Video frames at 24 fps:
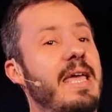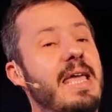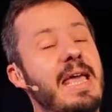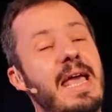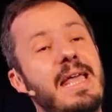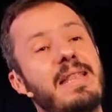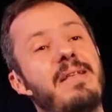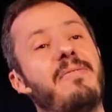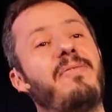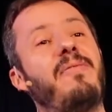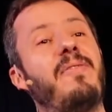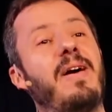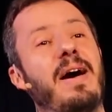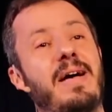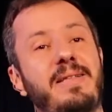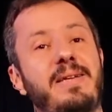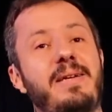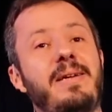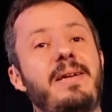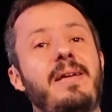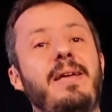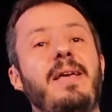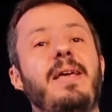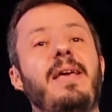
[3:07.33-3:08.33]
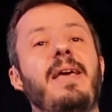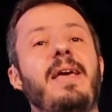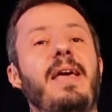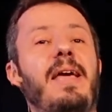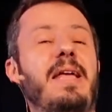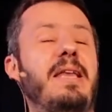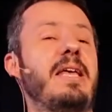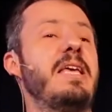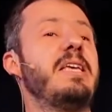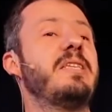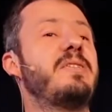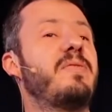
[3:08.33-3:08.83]
He had a father,
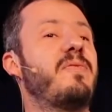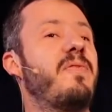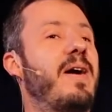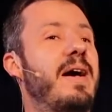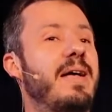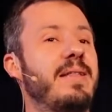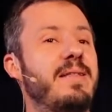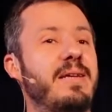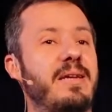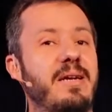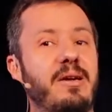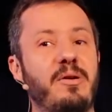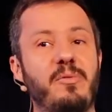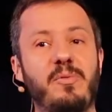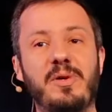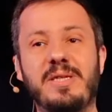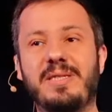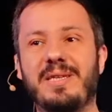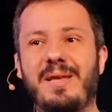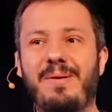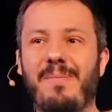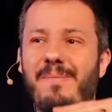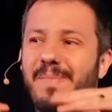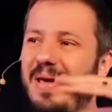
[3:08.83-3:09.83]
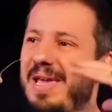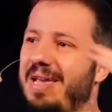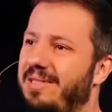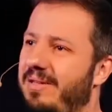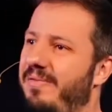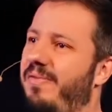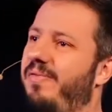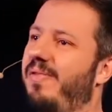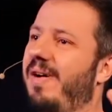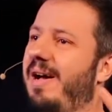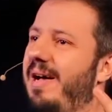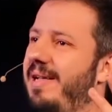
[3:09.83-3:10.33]
and his father was an
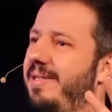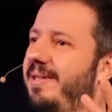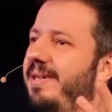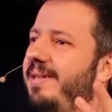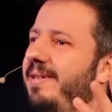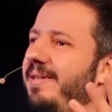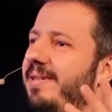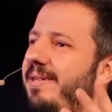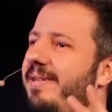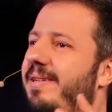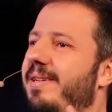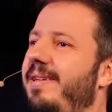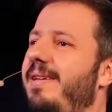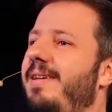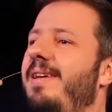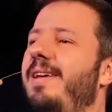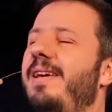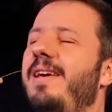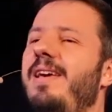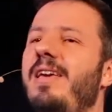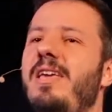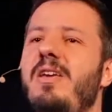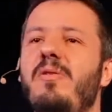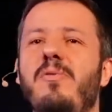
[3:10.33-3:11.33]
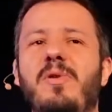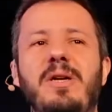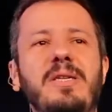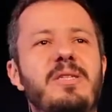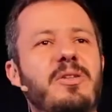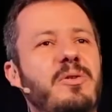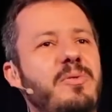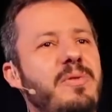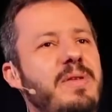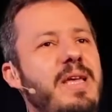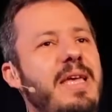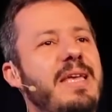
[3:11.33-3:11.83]
amazing father. He
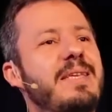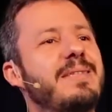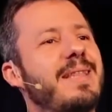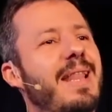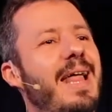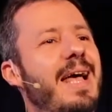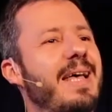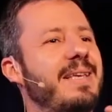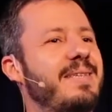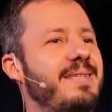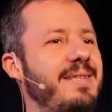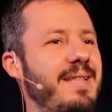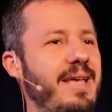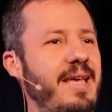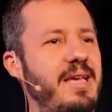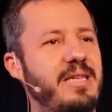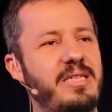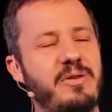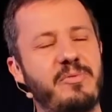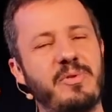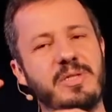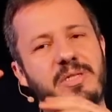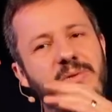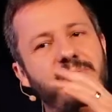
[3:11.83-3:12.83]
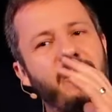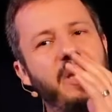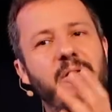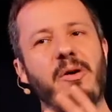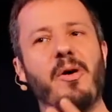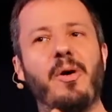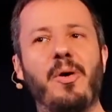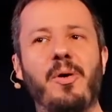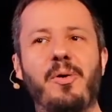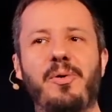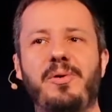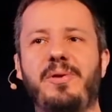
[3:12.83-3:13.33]
was on his last days. He was really
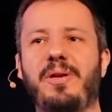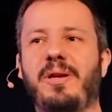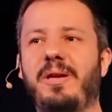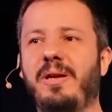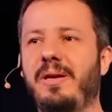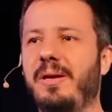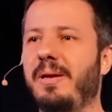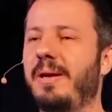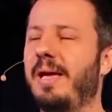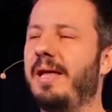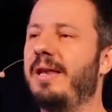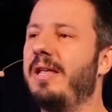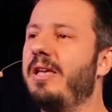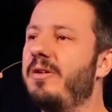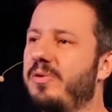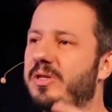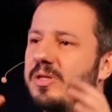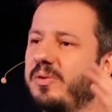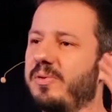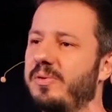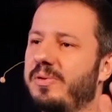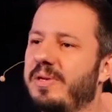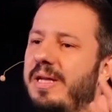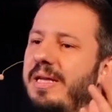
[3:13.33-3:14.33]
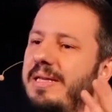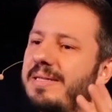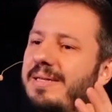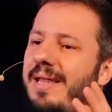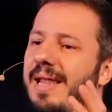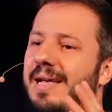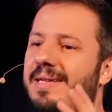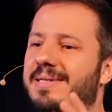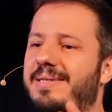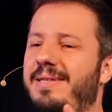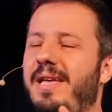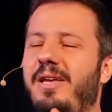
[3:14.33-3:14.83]
old, and he was on his
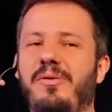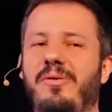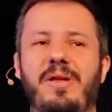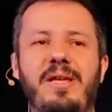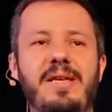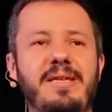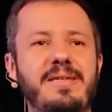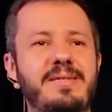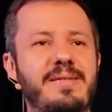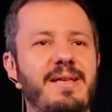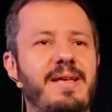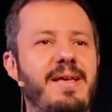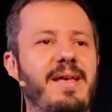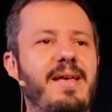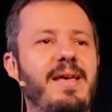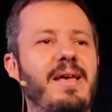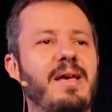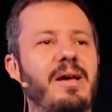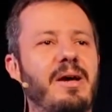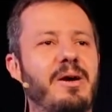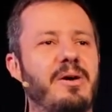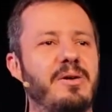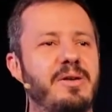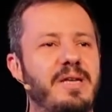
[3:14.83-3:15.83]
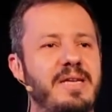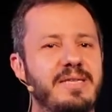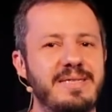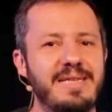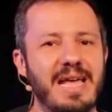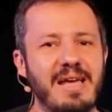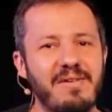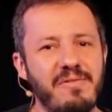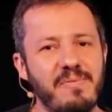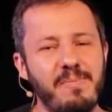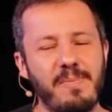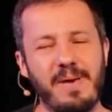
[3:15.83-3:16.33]
last day on his
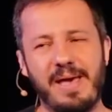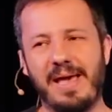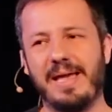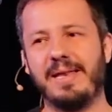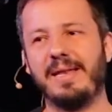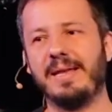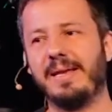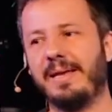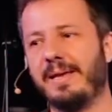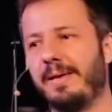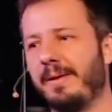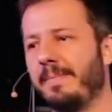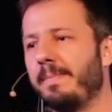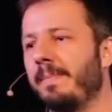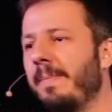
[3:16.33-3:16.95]
deathbed.